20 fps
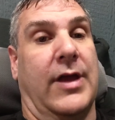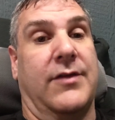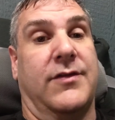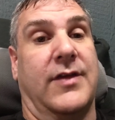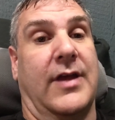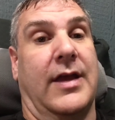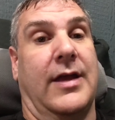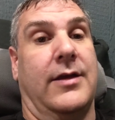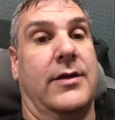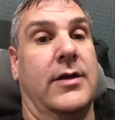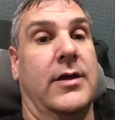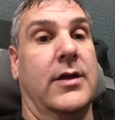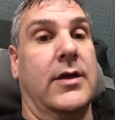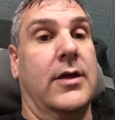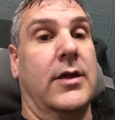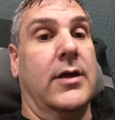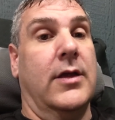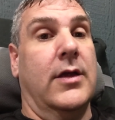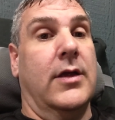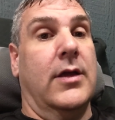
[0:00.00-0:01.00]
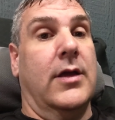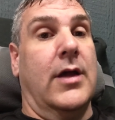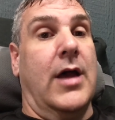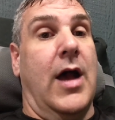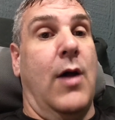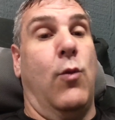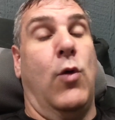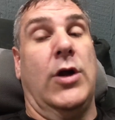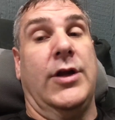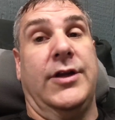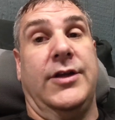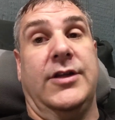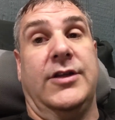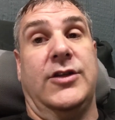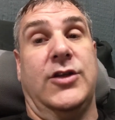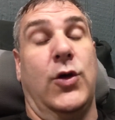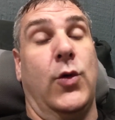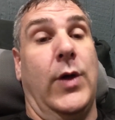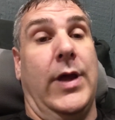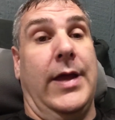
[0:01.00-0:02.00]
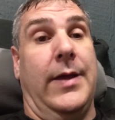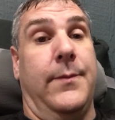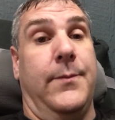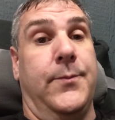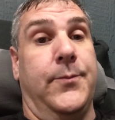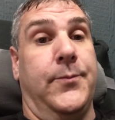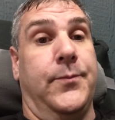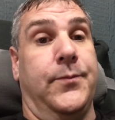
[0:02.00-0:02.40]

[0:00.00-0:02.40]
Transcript: I said I wanted to do it.